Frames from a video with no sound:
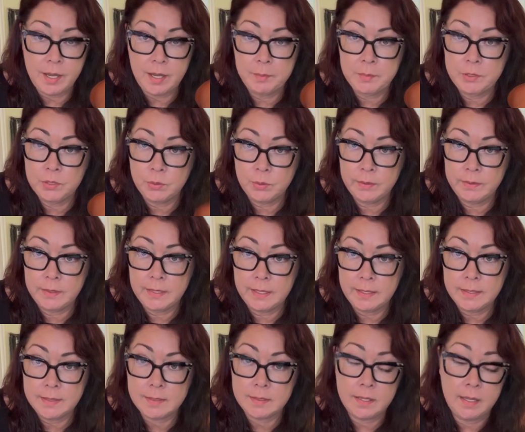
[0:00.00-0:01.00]
I'm doing
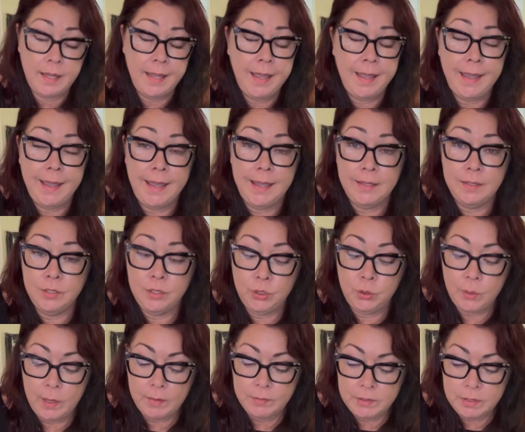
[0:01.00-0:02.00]
this. And
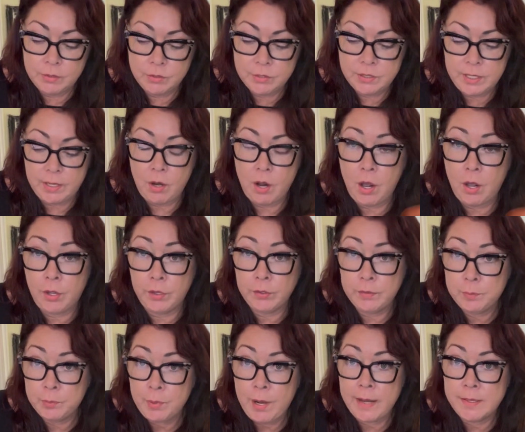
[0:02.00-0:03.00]
you have to understand all
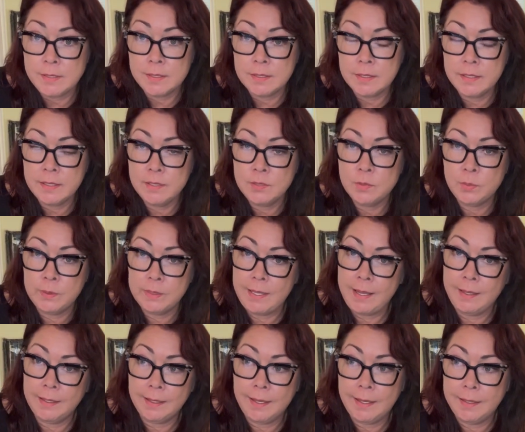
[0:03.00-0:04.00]
of brassicas, what
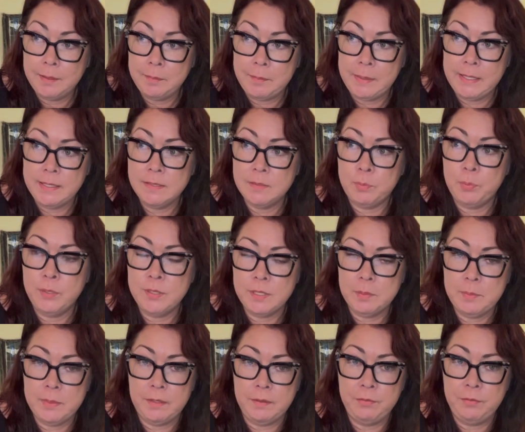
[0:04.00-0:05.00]
that kind of means, it puts
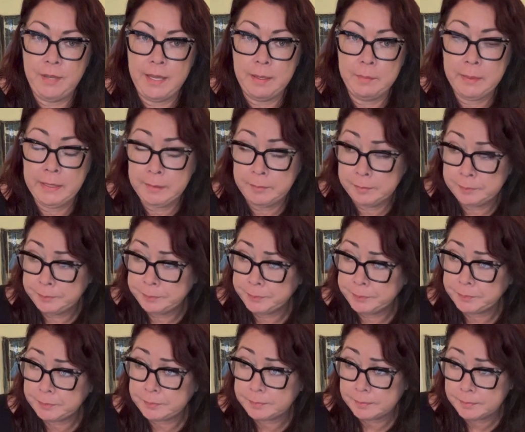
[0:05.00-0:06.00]
them in a family
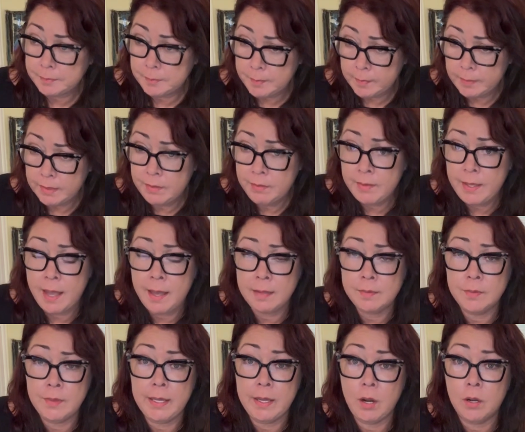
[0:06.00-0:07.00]

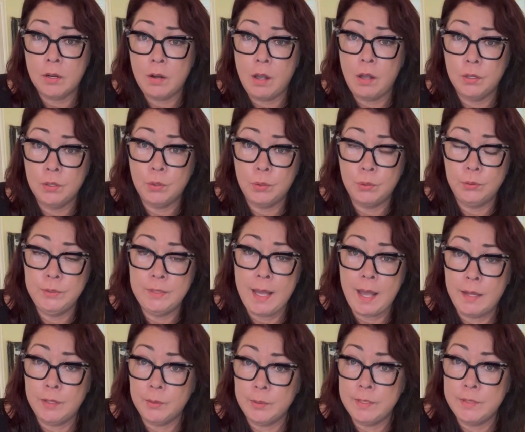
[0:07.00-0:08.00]
that they are all cold
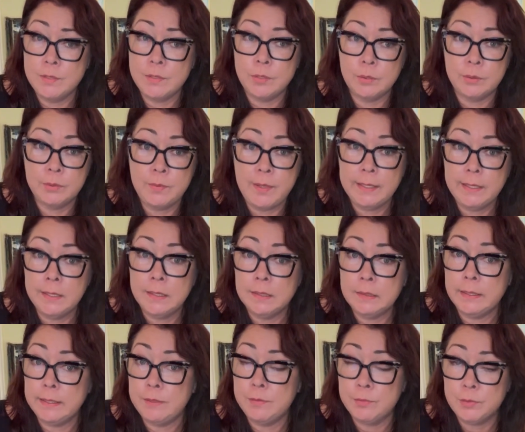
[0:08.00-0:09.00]
tolerant. So if I get a
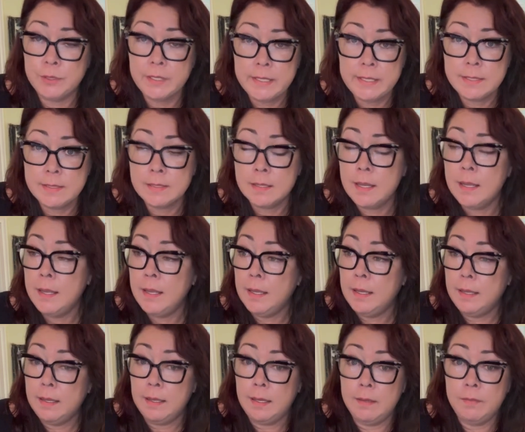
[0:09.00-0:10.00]
light freeze,
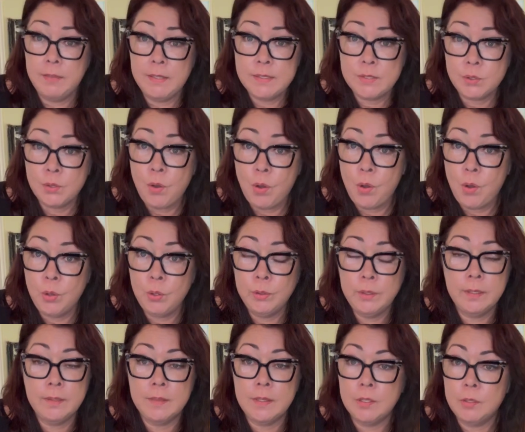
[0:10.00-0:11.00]
if it's
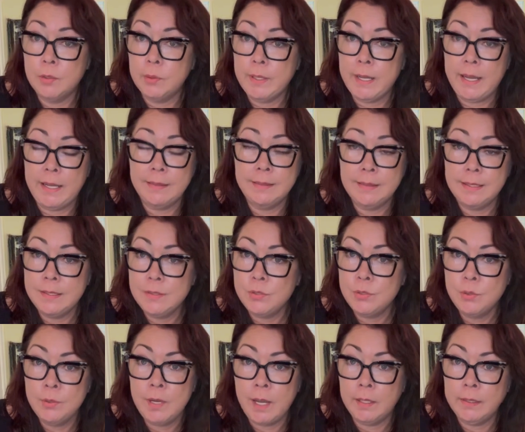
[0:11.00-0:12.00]
cold, they're okay. These
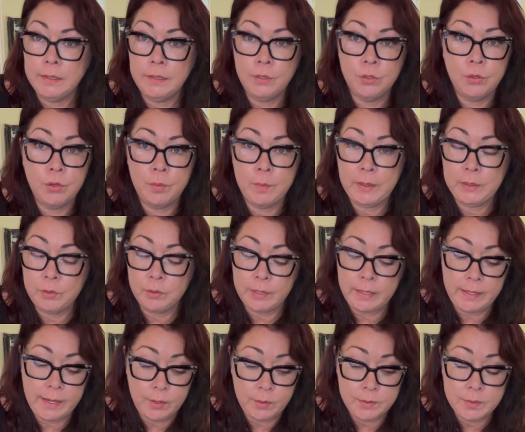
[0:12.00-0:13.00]
do not need to go in my
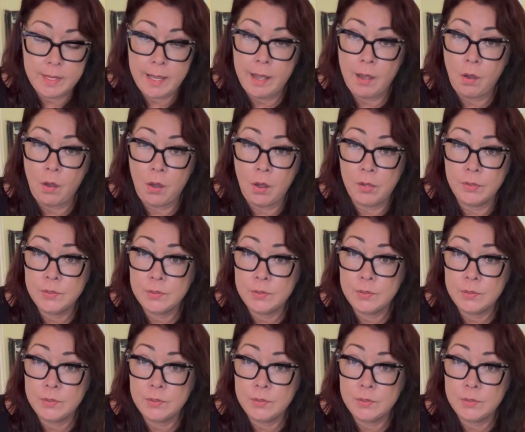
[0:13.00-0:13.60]
greenhouse at all.